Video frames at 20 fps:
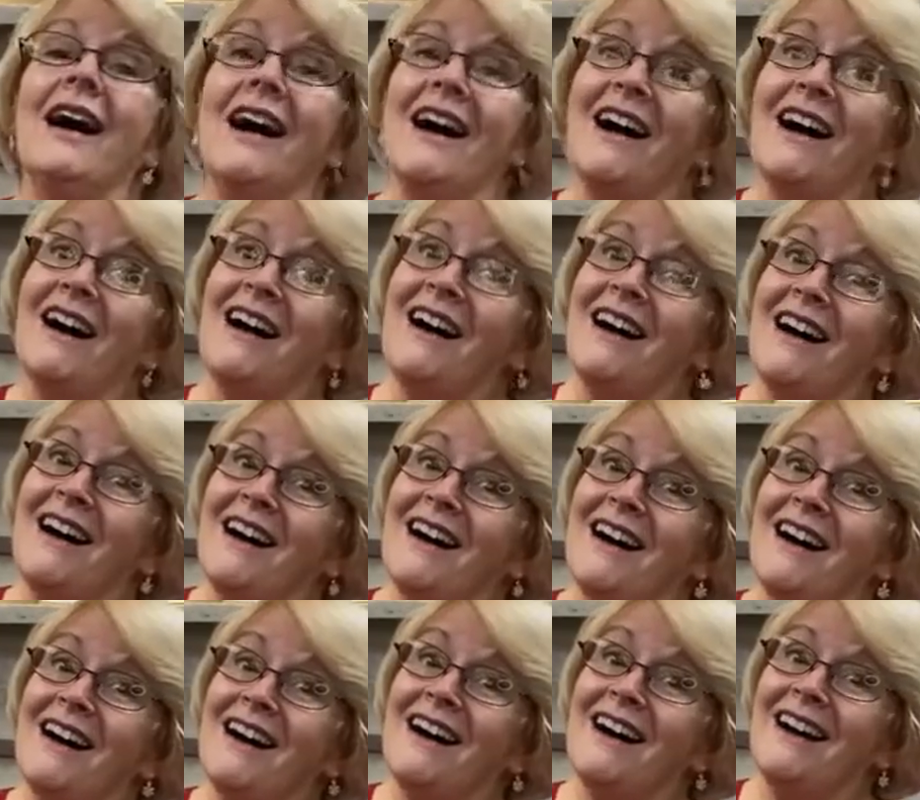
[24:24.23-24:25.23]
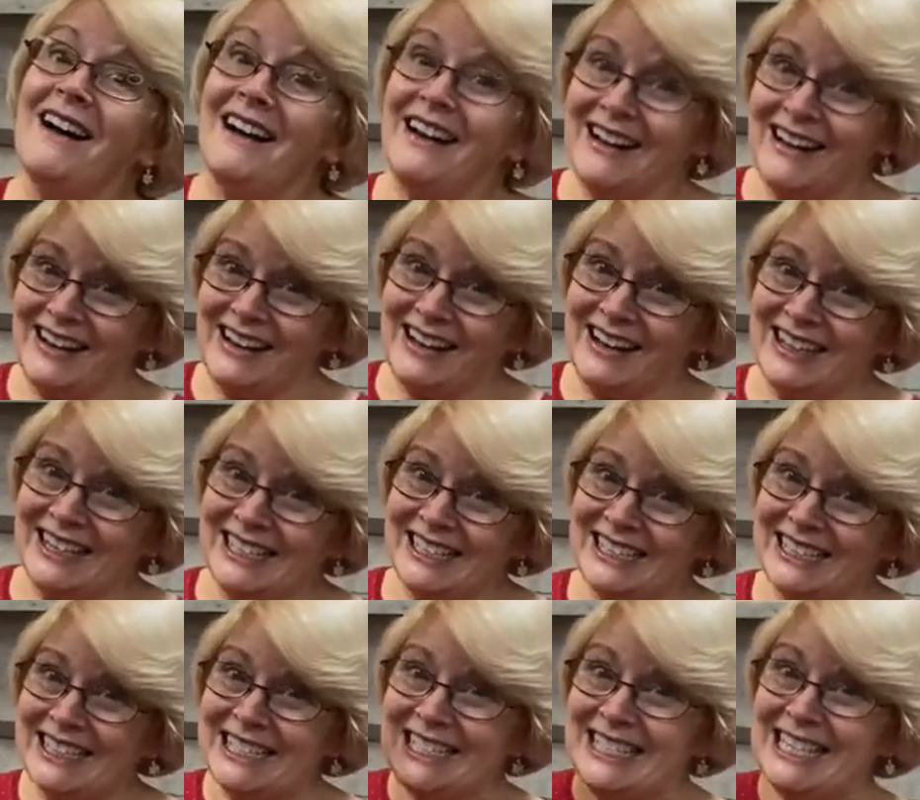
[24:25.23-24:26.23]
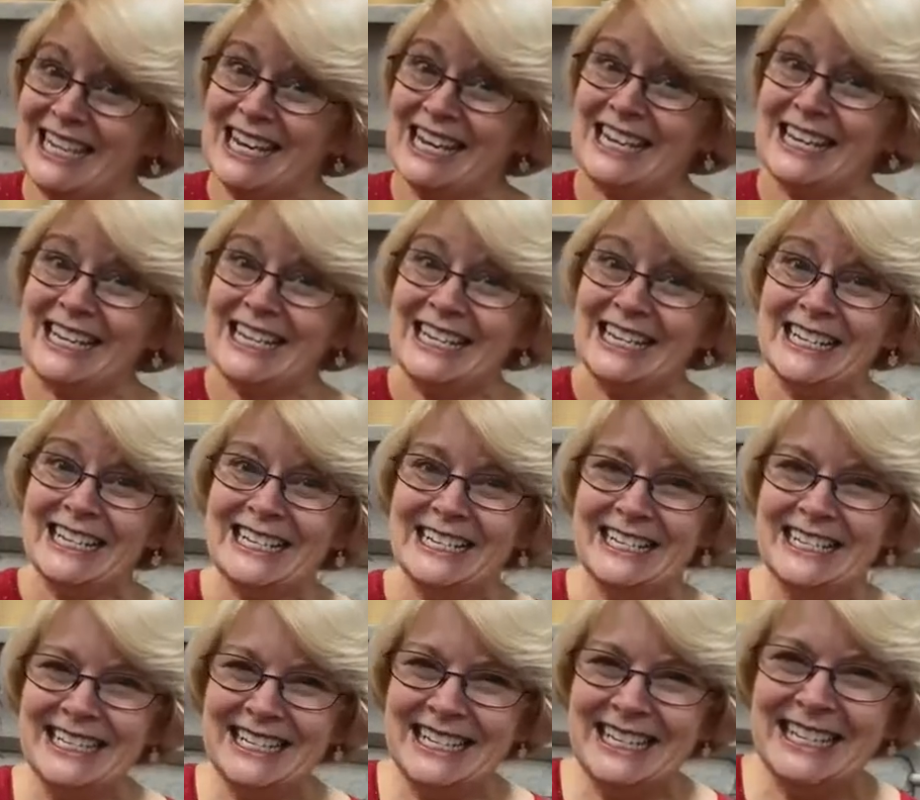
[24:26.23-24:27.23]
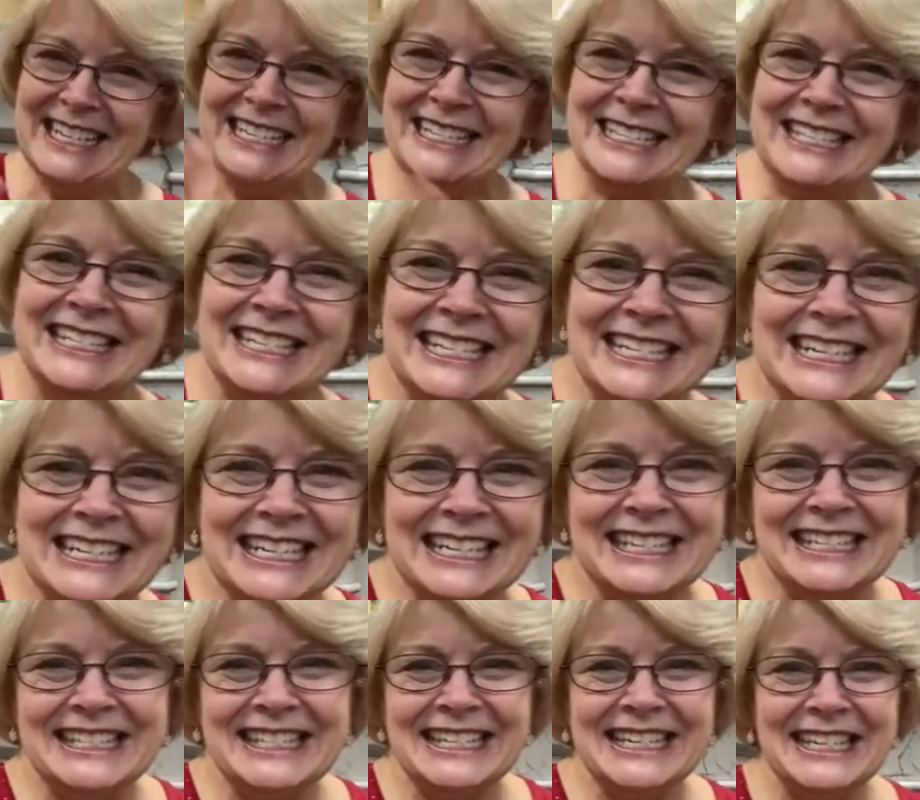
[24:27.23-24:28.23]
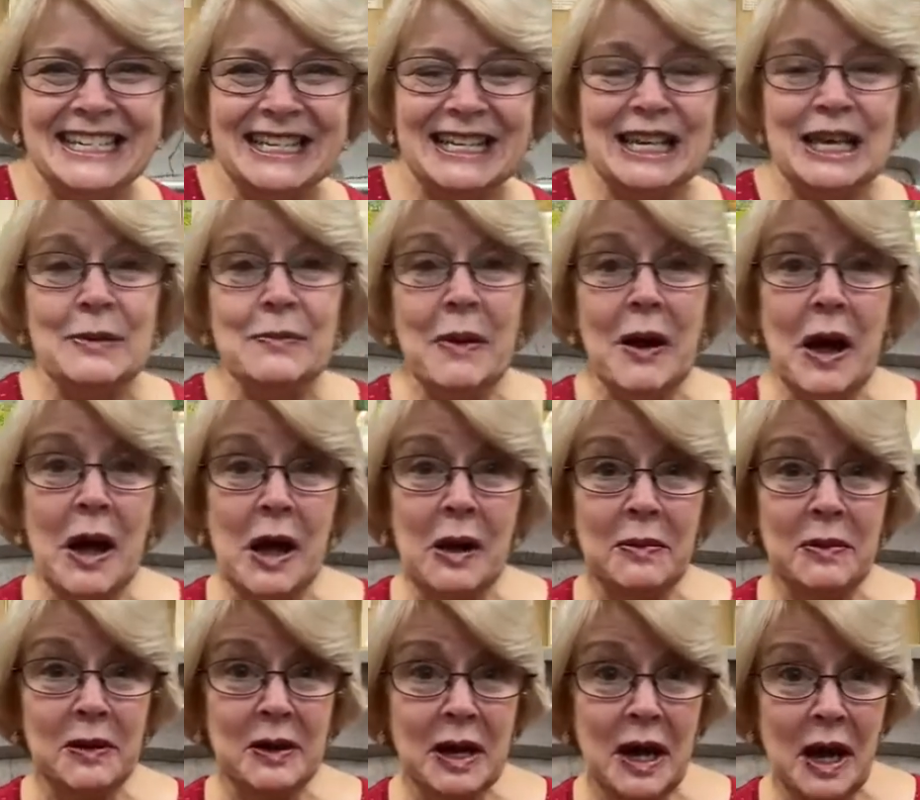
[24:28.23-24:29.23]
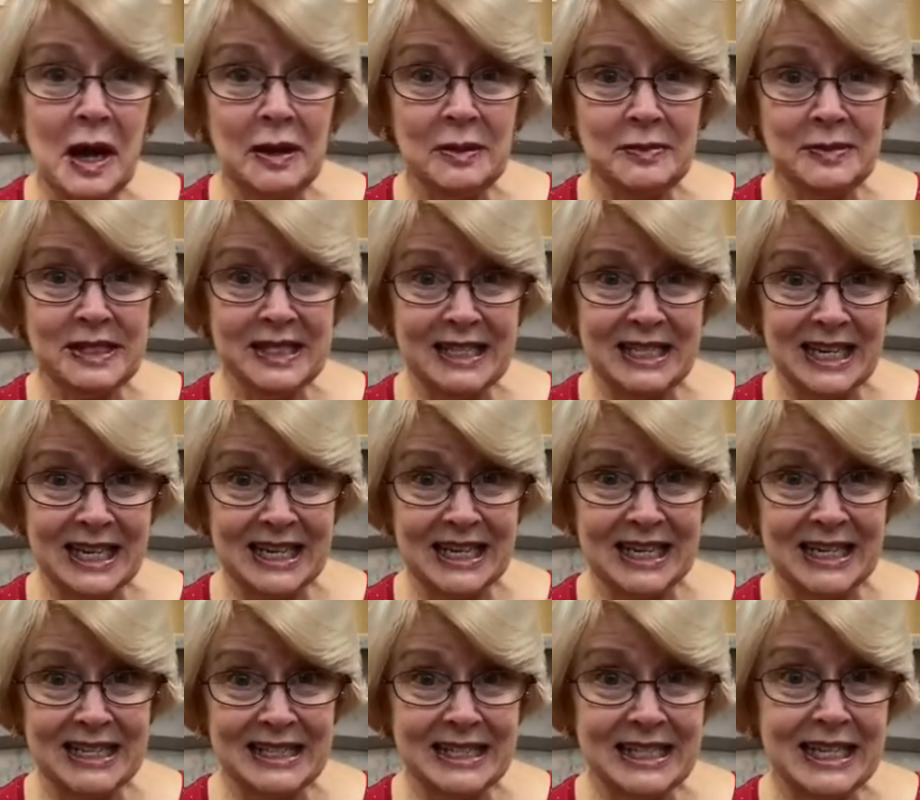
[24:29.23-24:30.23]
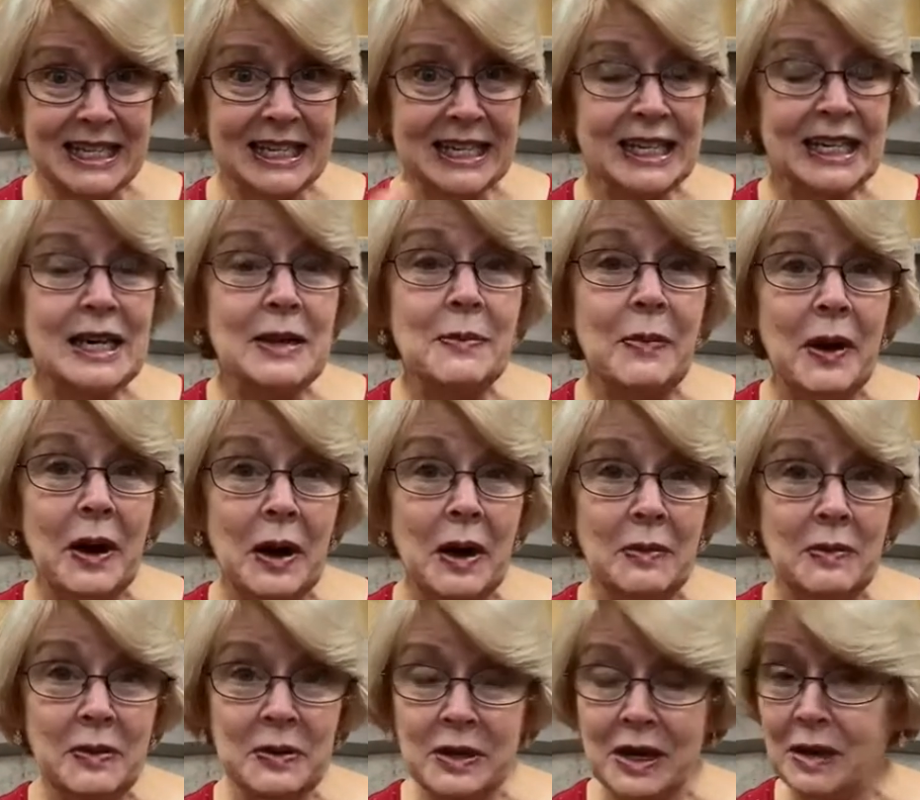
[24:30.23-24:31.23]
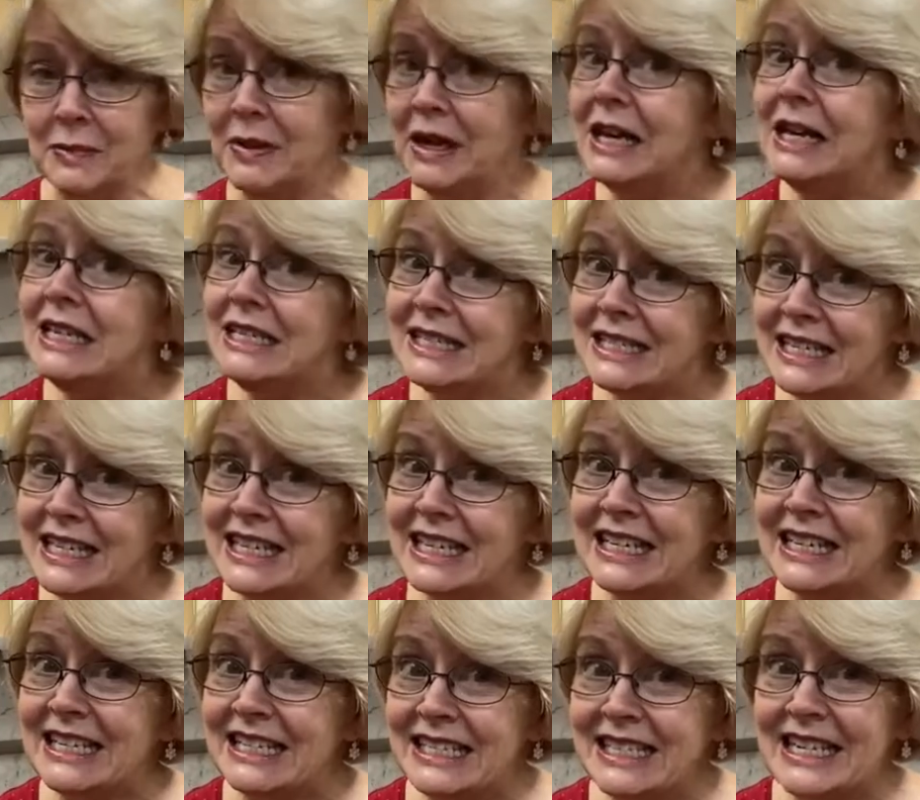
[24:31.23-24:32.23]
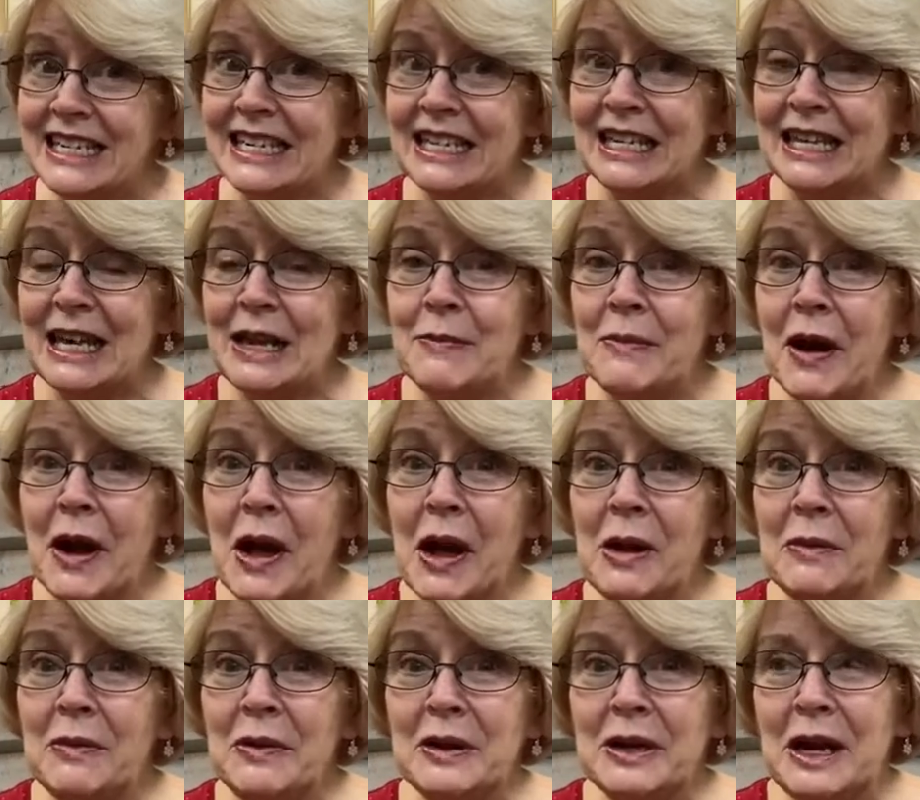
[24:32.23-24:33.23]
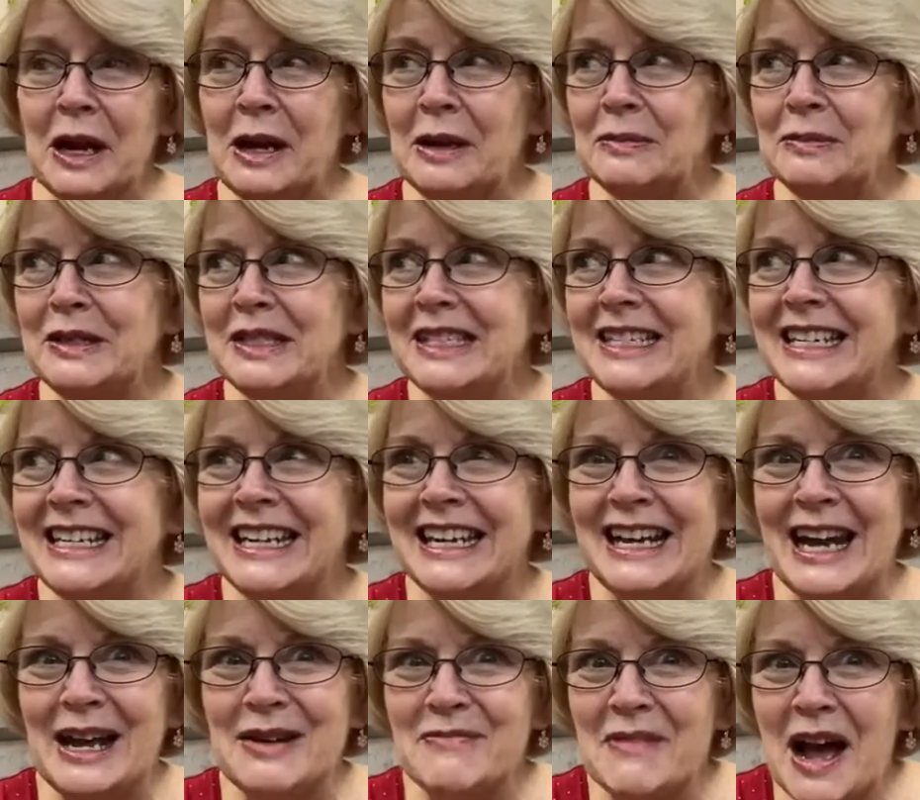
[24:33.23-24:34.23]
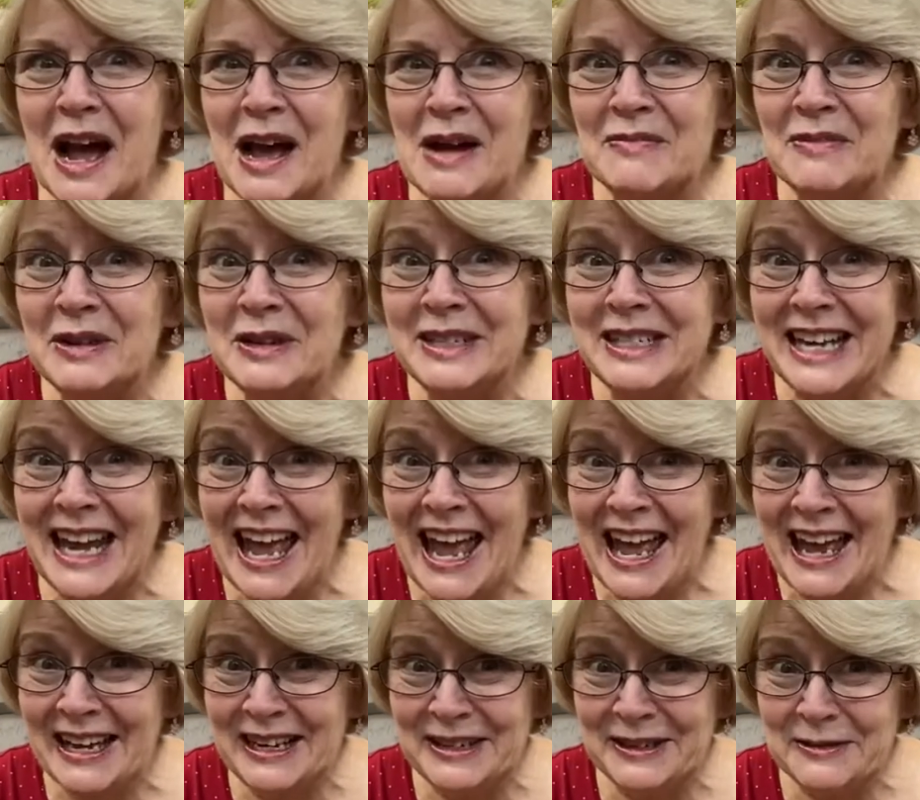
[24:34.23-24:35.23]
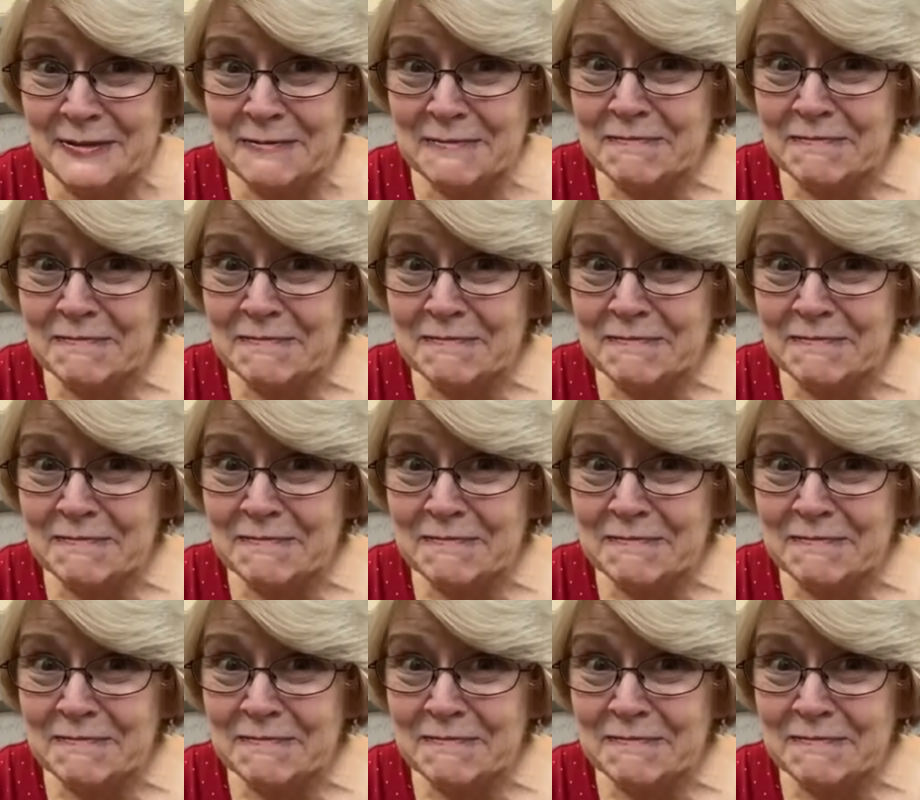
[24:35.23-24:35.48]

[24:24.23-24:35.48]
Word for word: On stick. Sticky, sticky bubble gum, sticky, sticky bubble gum, sticky, sticky bubble gum, stick it on mom or dad.